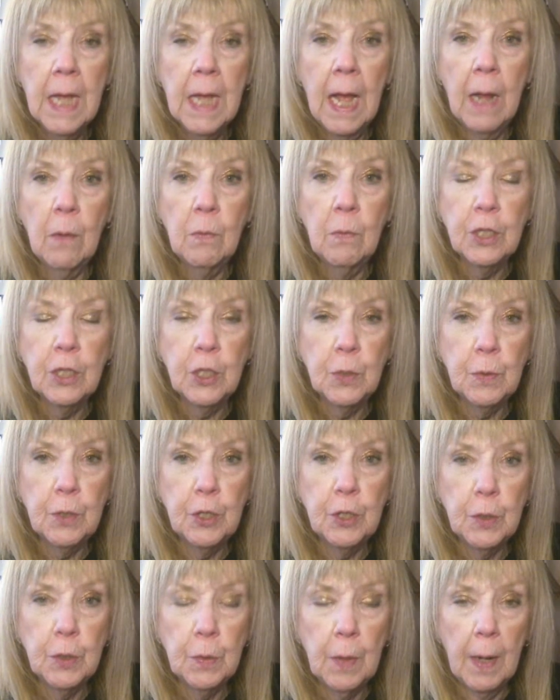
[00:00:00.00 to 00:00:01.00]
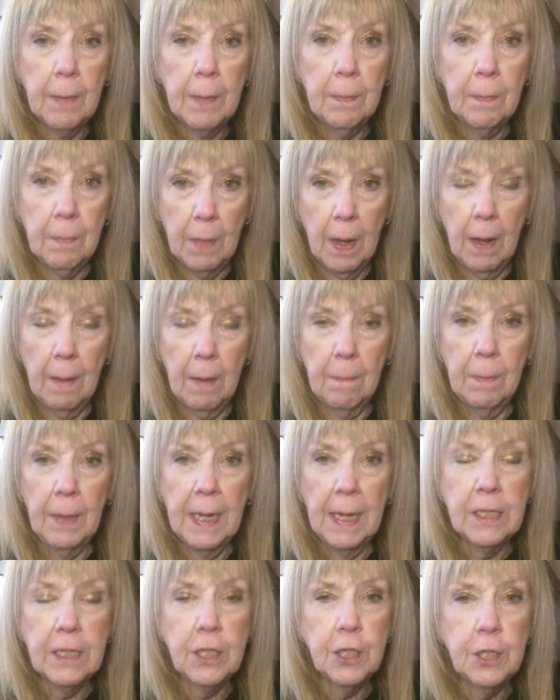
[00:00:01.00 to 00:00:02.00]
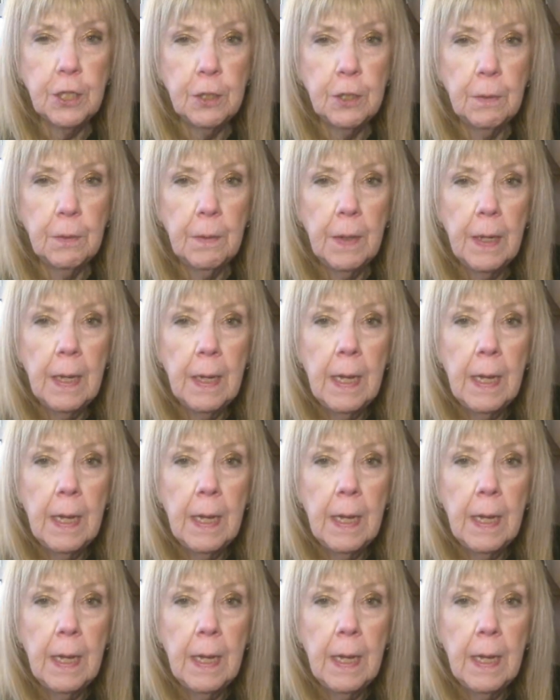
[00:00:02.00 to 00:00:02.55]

I wish you adieu. I uh, bless you.